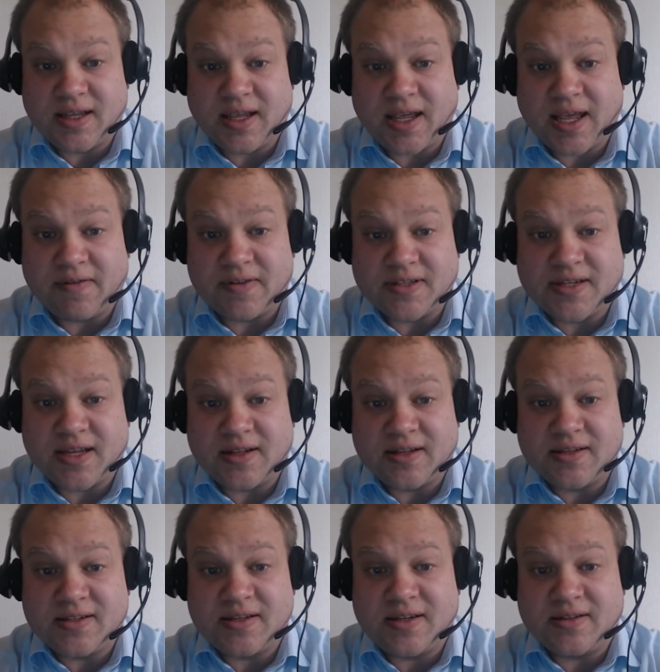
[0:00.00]
have a
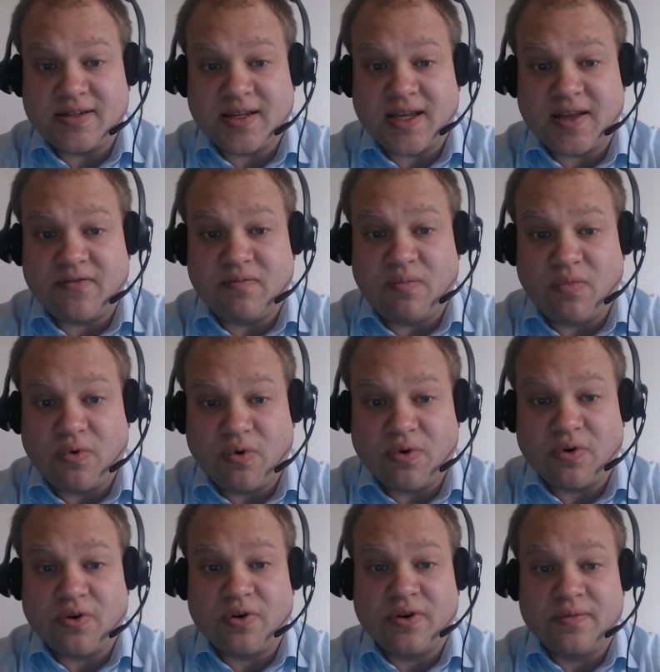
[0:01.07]
tendency to have
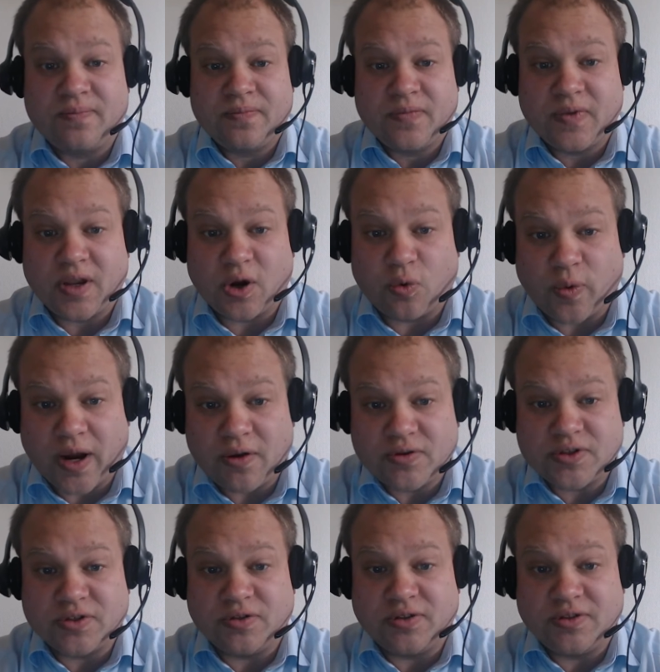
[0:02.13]
more
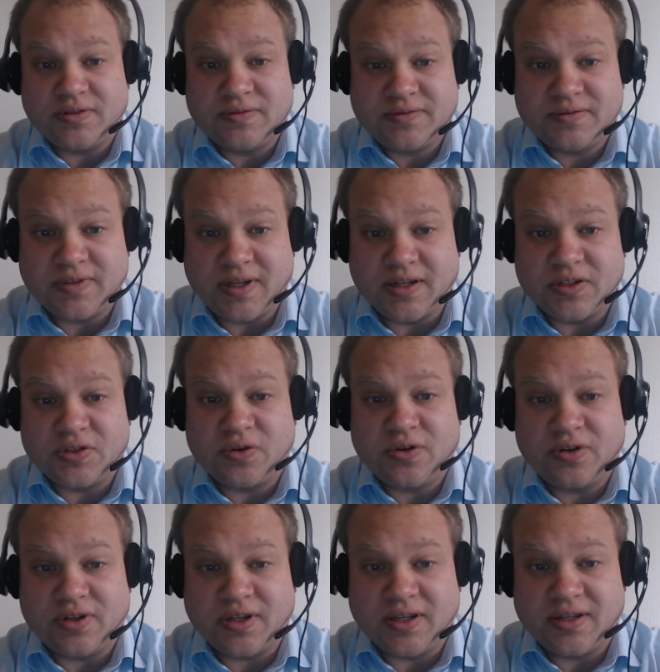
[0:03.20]
arousal
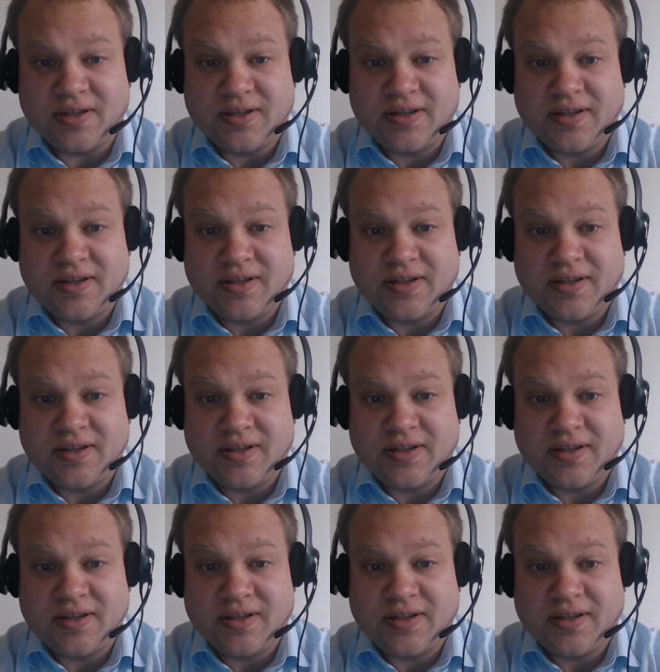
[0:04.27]
internally